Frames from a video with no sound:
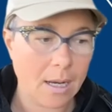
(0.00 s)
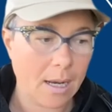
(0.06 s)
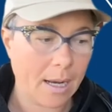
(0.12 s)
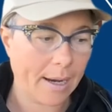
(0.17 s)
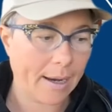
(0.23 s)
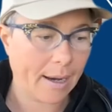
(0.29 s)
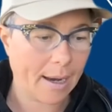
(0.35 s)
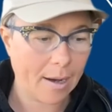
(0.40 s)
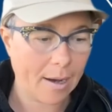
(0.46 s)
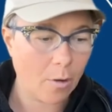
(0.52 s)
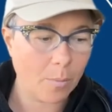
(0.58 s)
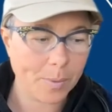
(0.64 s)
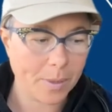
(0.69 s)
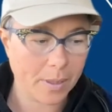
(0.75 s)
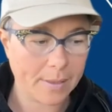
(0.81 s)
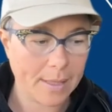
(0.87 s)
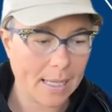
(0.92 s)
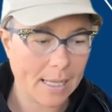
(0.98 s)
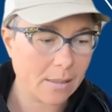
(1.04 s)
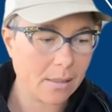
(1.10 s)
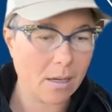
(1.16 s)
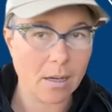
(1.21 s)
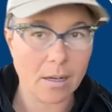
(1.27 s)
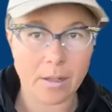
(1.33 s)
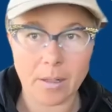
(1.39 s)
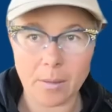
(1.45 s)
I hope that that's
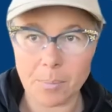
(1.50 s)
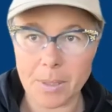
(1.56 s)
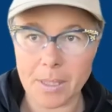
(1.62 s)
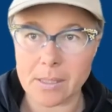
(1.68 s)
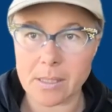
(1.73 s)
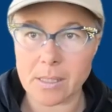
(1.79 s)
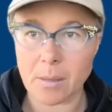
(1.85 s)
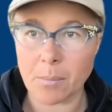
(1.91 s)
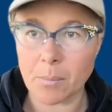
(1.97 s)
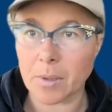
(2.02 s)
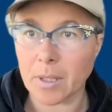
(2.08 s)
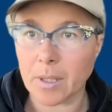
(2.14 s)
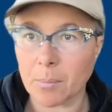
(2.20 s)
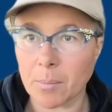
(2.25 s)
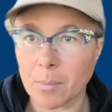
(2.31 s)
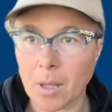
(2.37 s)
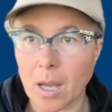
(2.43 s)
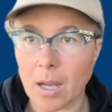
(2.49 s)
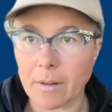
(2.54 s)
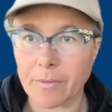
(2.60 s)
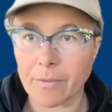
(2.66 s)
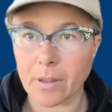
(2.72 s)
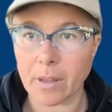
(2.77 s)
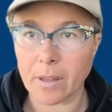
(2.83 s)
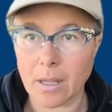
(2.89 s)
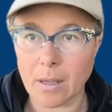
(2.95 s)
not going to be a stumbling block
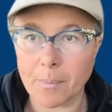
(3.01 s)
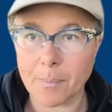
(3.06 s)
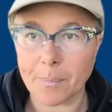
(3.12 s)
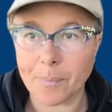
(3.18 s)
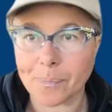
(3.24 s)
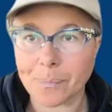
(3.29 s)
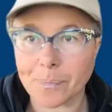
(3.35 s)
for them.